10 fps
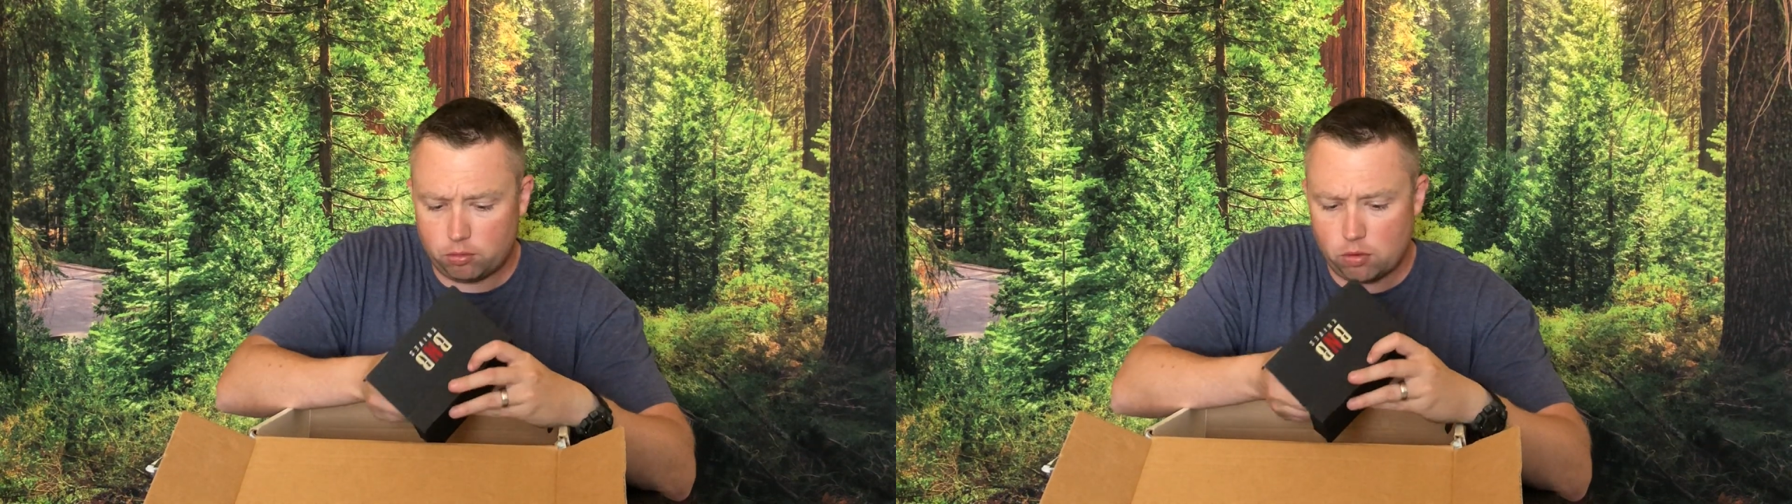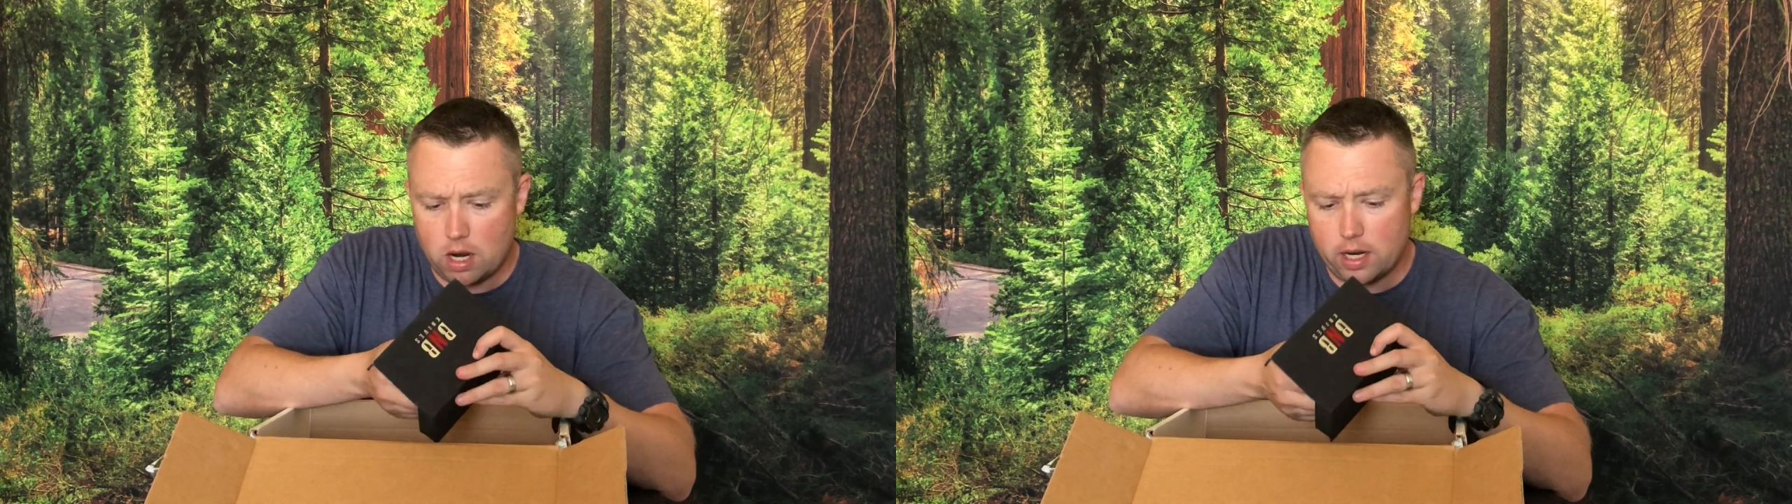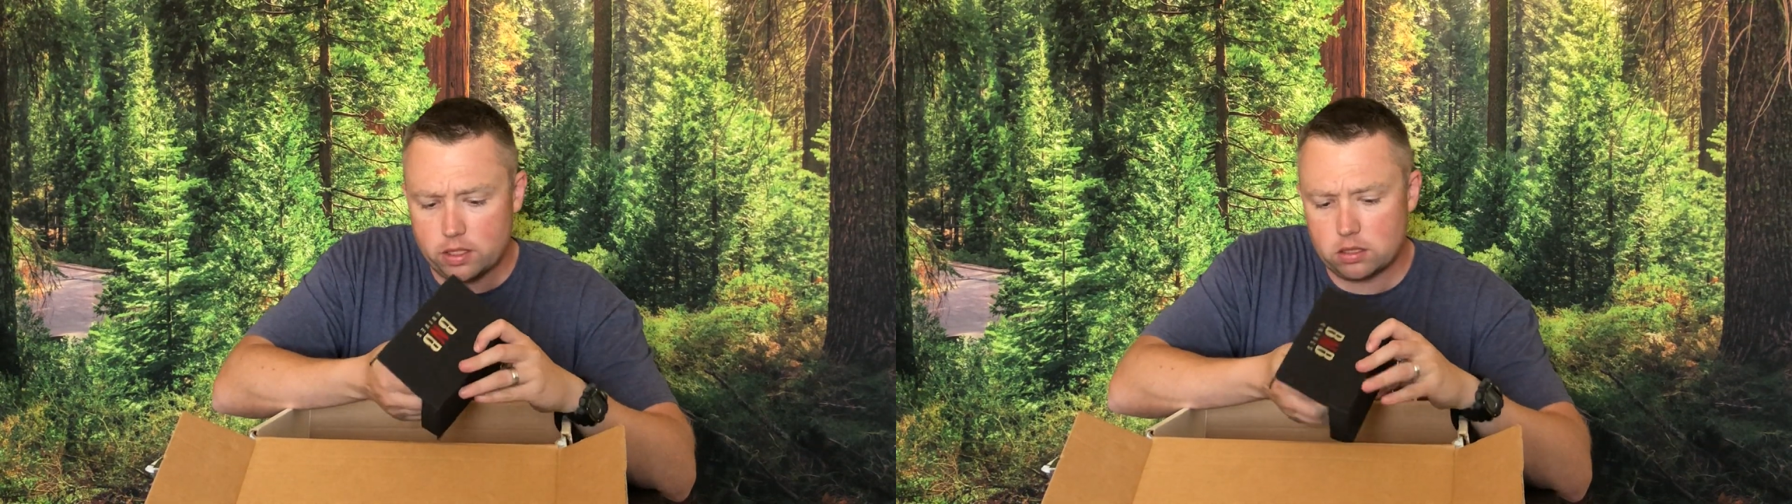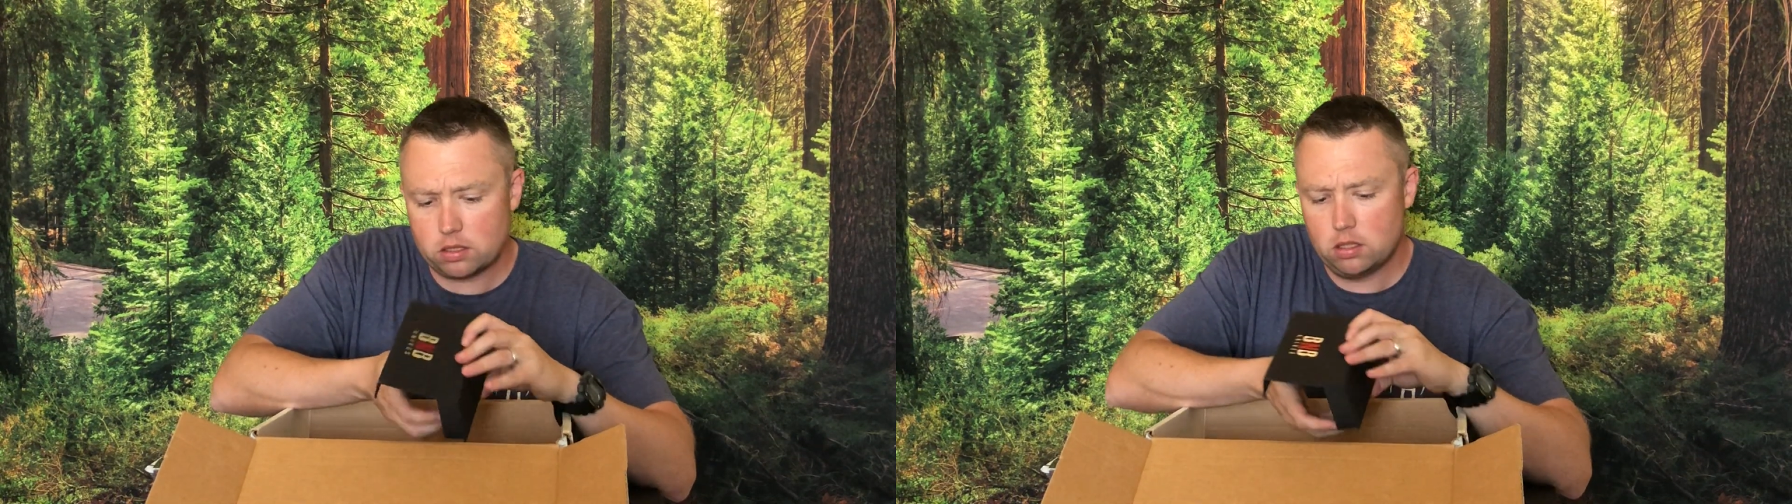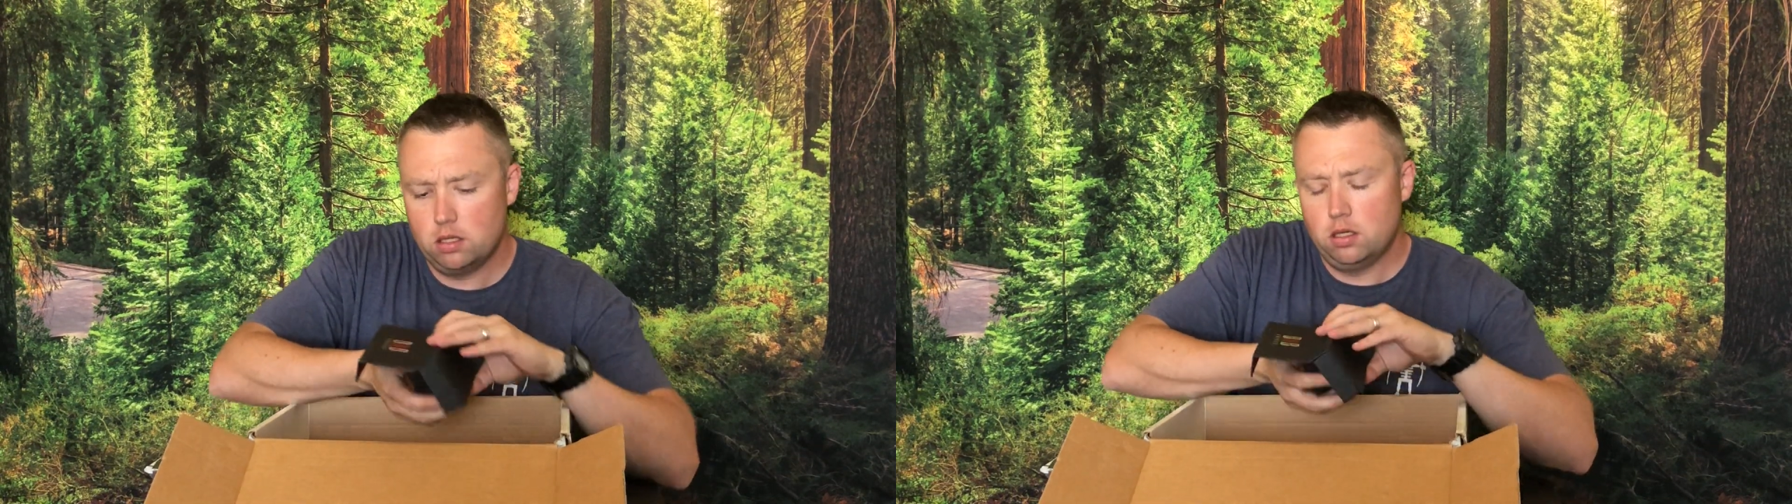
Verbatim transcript: price.